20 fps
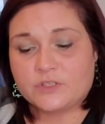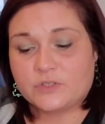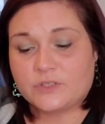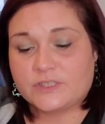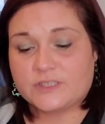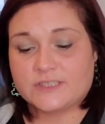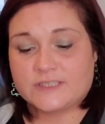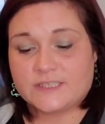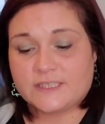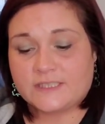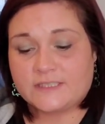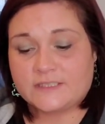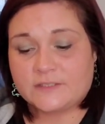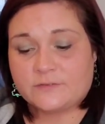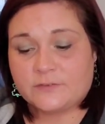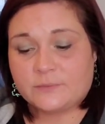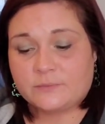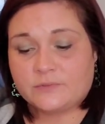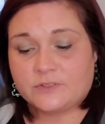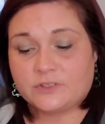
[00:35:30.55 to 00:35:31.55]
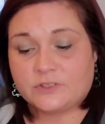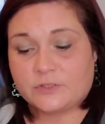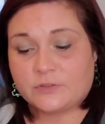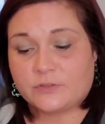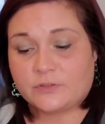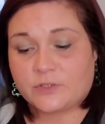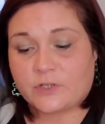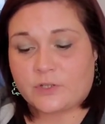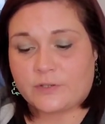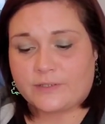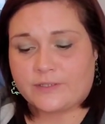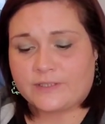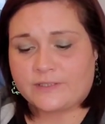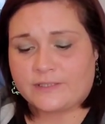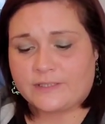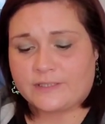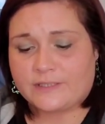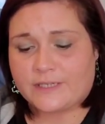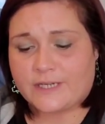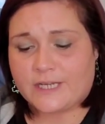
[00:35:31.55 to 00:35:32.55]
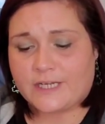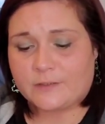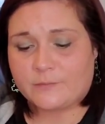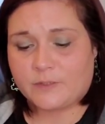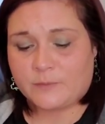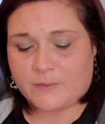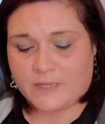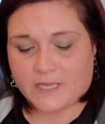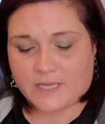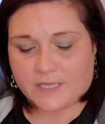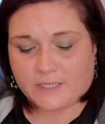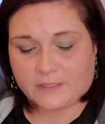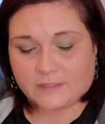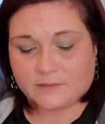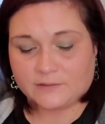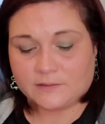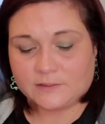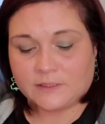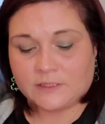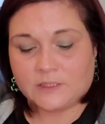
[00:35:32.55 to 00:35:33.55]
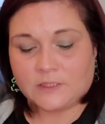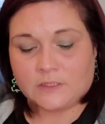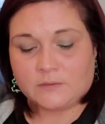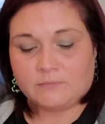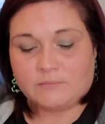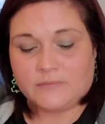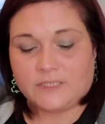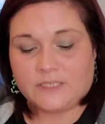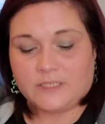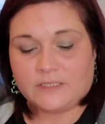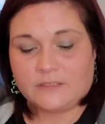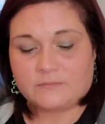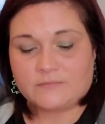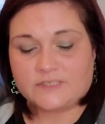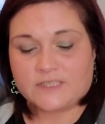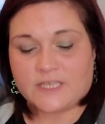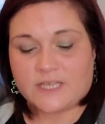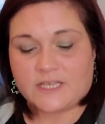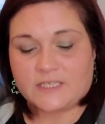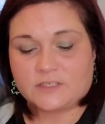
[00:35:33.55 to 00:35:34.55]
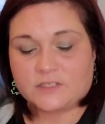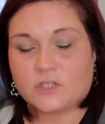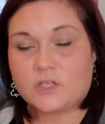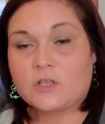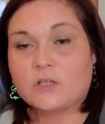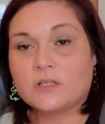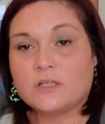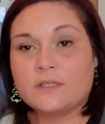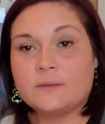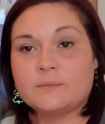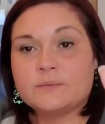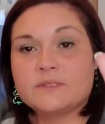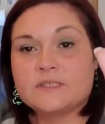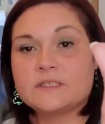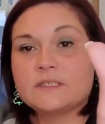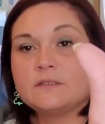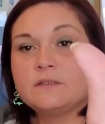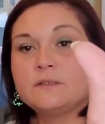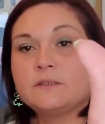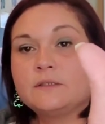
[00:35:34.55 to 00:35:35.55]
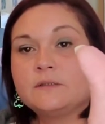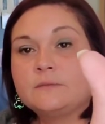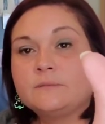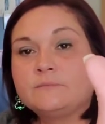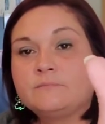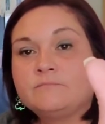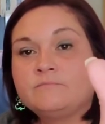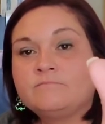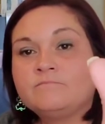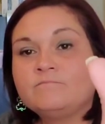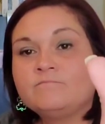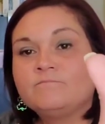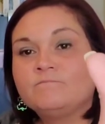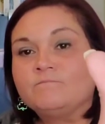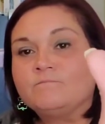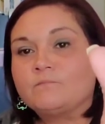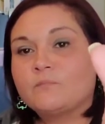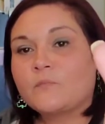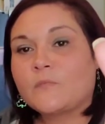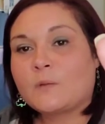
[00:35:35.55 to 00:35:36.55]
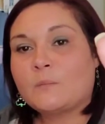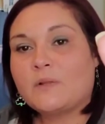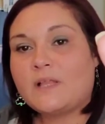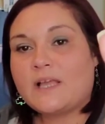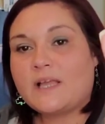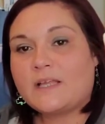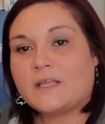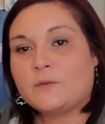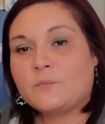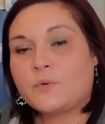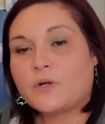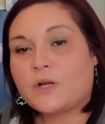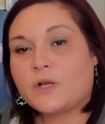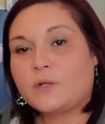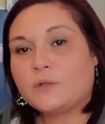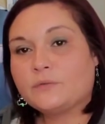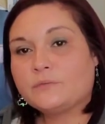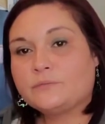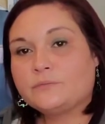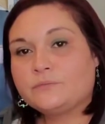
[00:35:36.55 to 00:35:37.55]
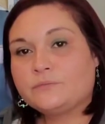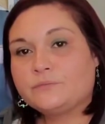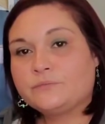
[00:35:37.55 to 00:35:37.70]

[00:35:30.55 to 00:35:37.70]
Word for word: You get six of them, so they're calling it the economy pack. Medium-sized claw clips black and brown.